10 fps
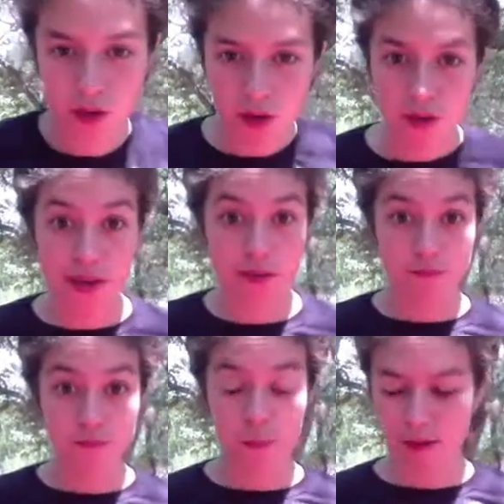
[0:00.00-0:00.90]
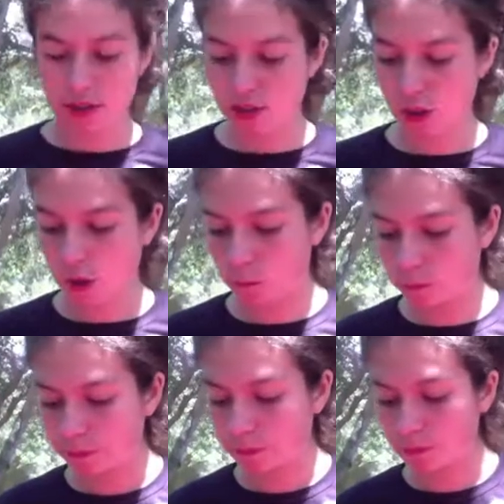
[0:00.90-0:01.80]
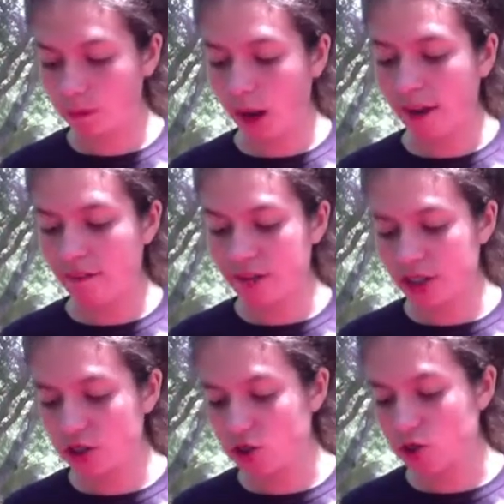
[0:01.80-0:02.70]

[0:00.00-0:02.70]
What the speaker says: Okay, so I finished